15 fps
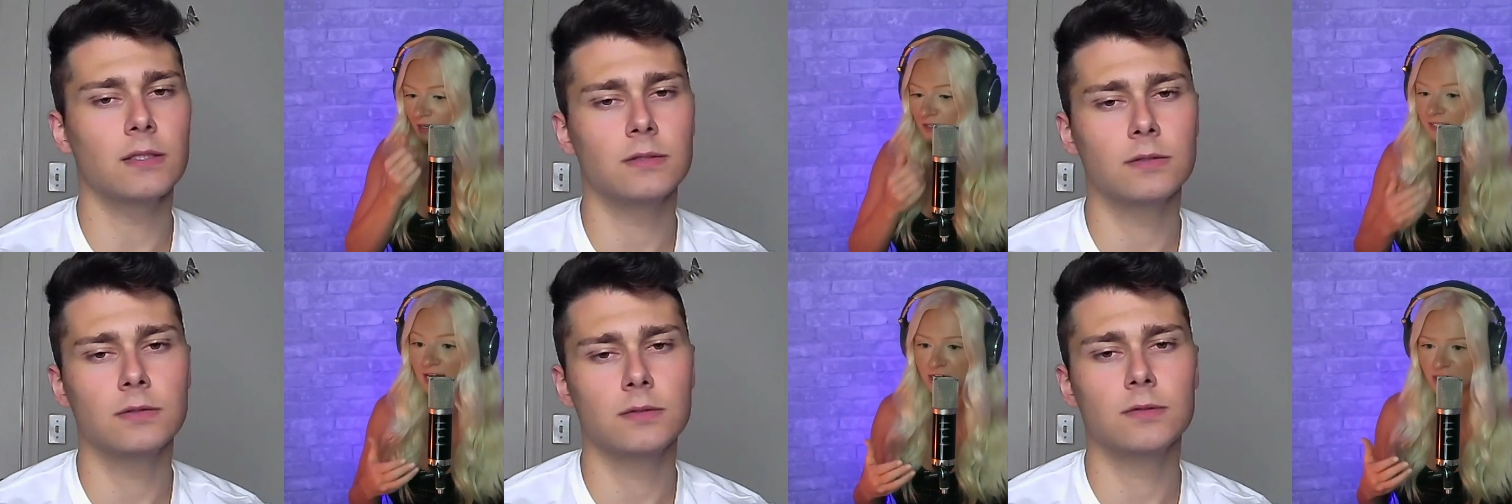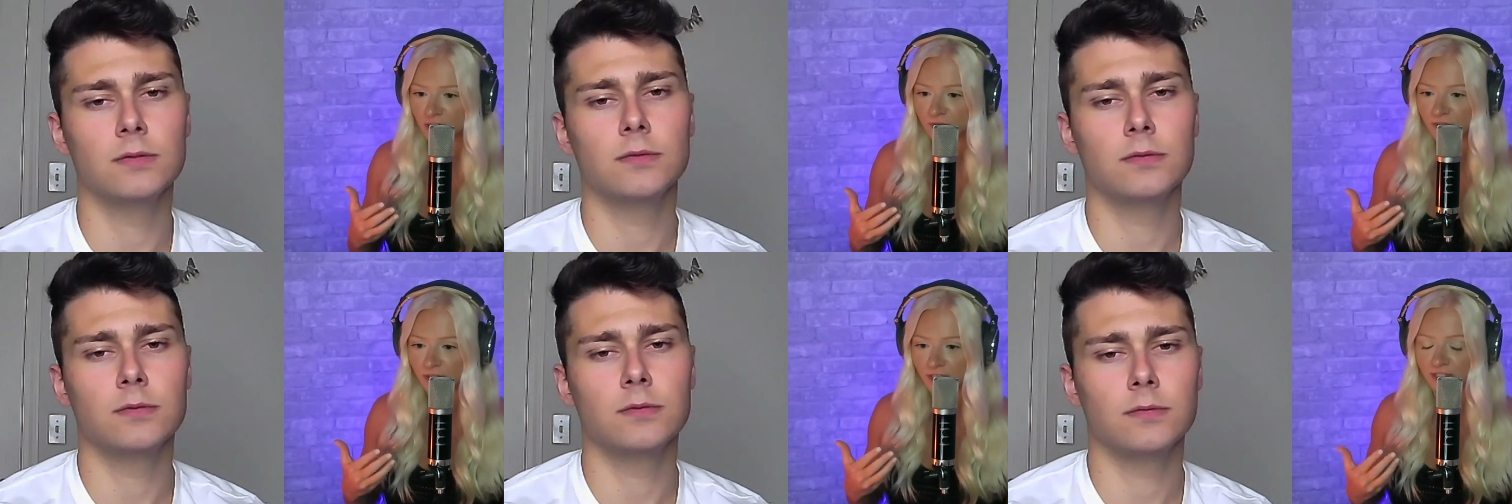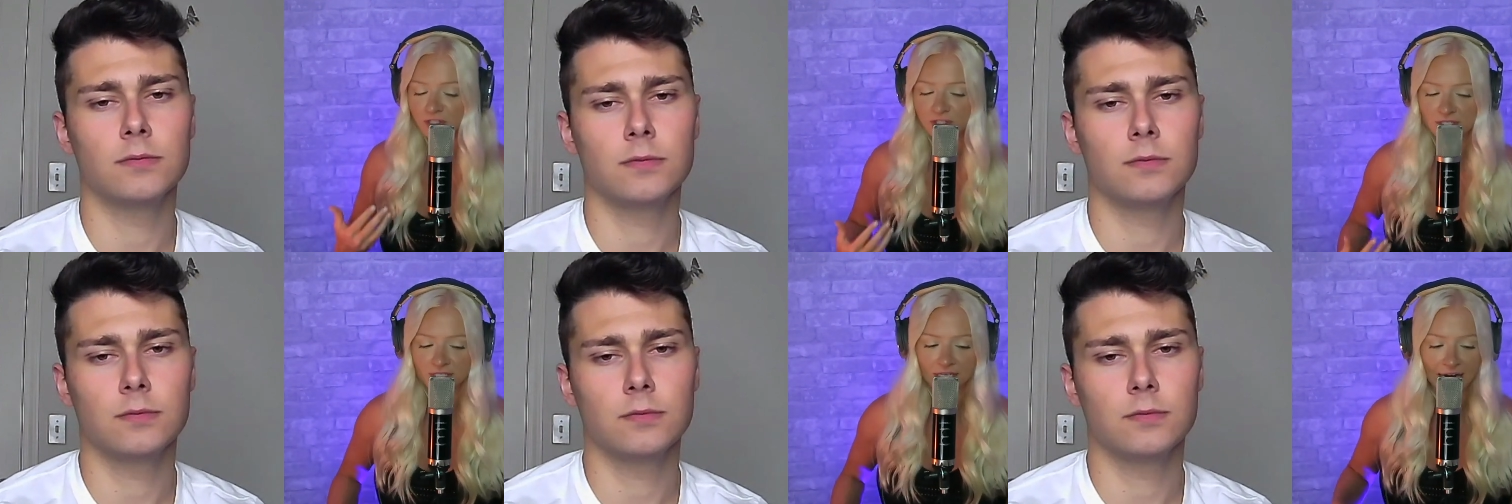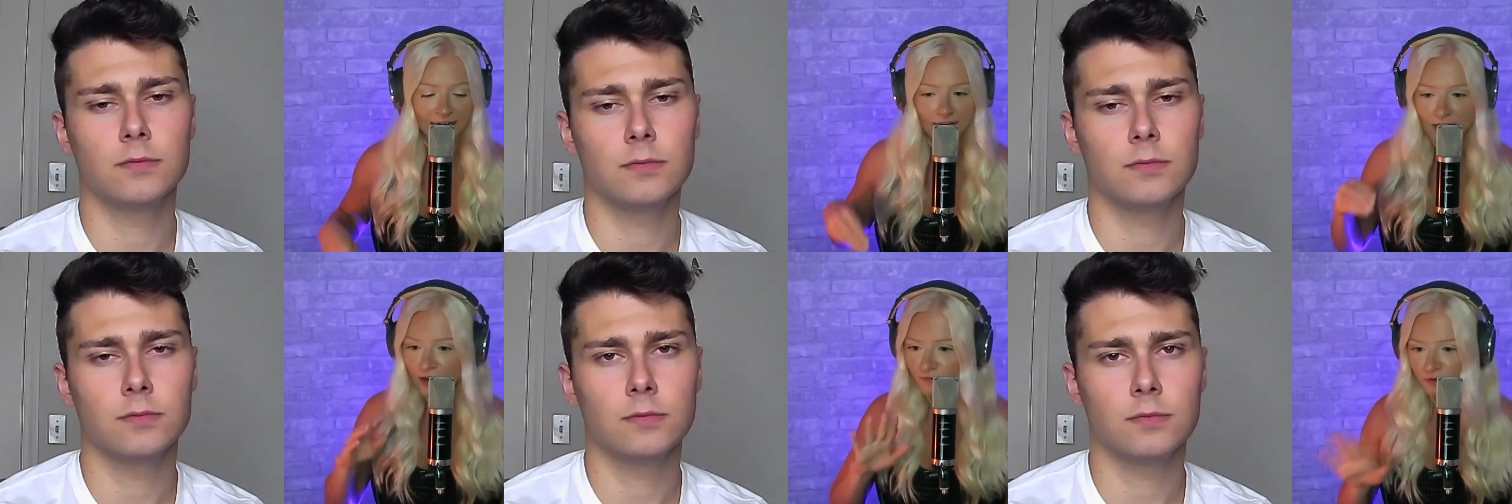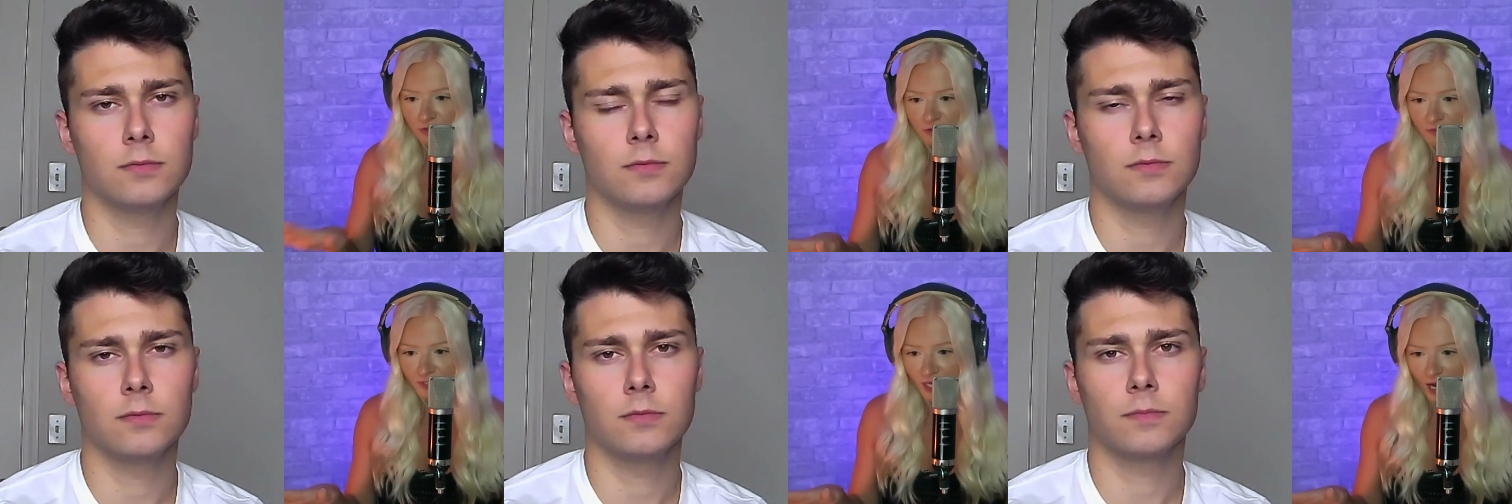Speaker 1: it's actually really interesting. I never
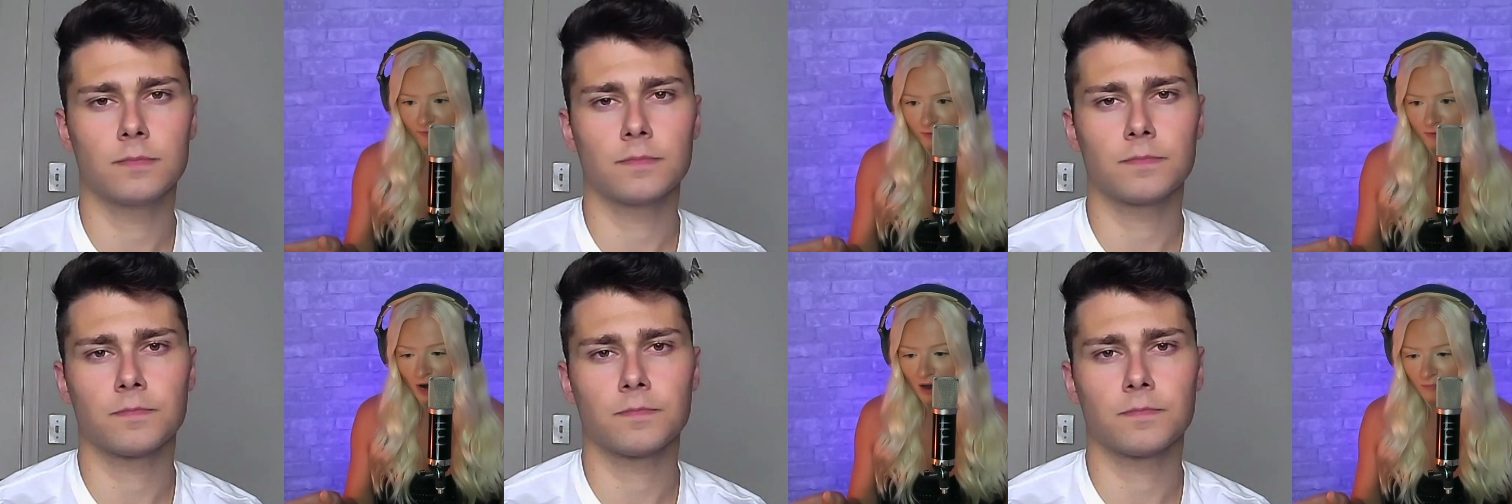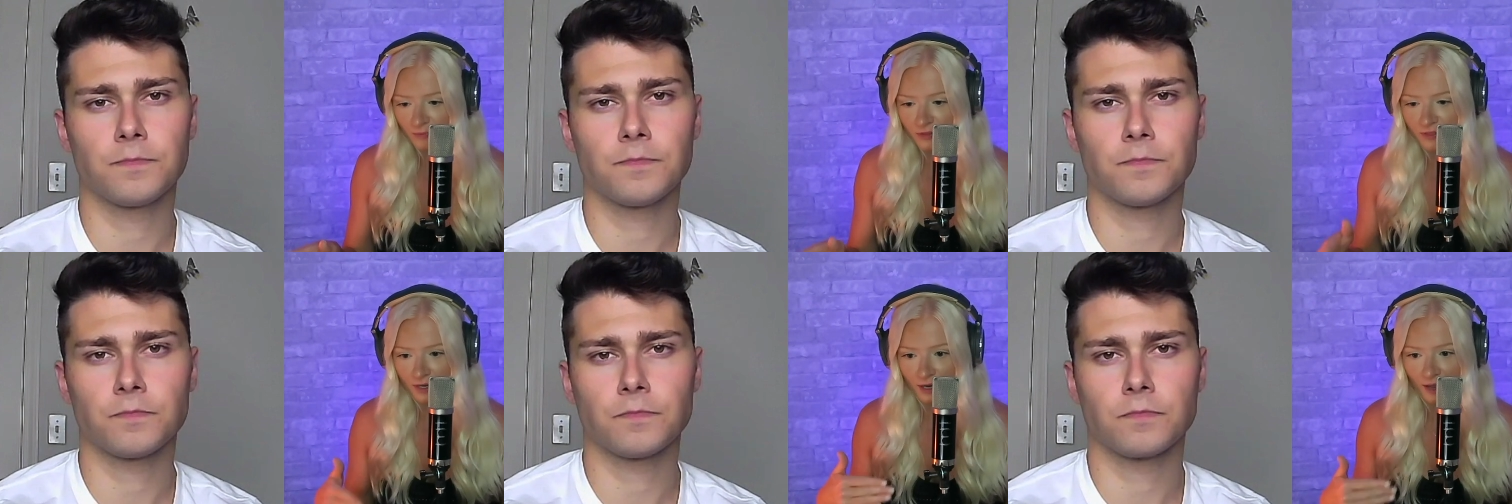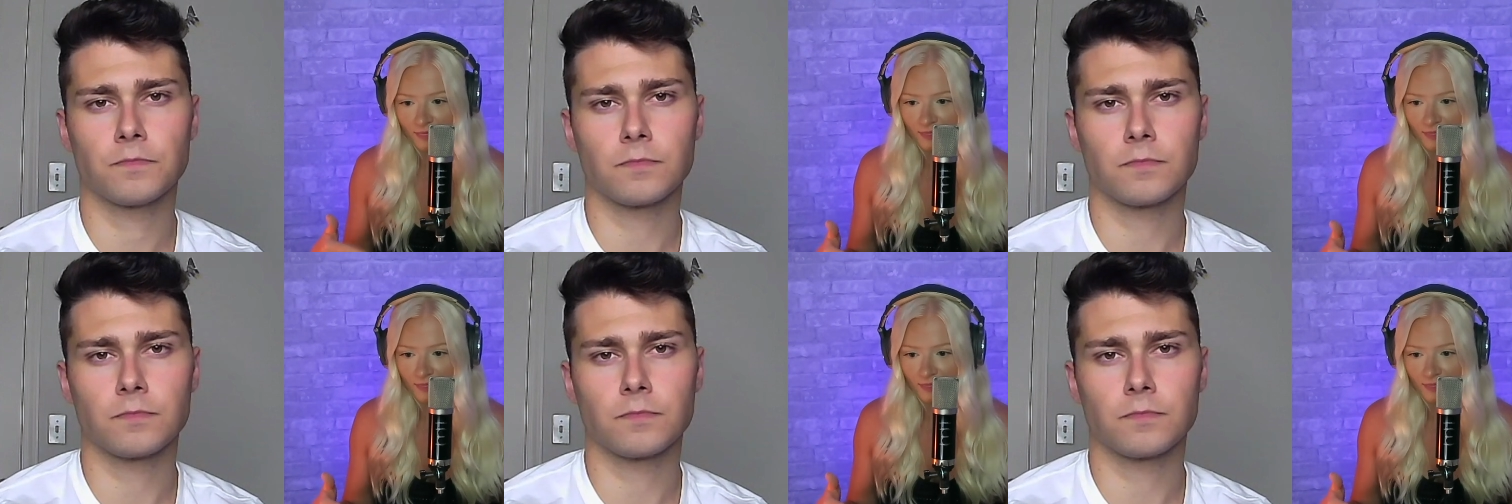used to have a problem with it.